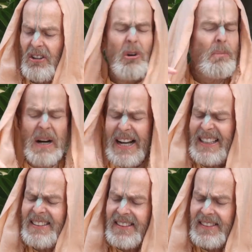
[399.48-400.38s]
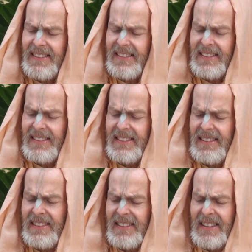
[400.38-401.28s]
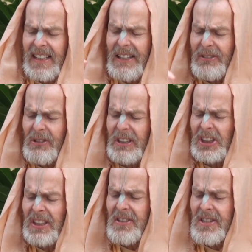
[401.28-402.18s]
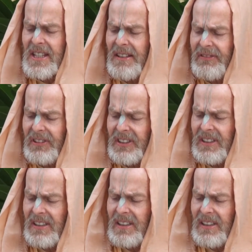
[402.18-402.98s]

oh mind, if Krishna suffered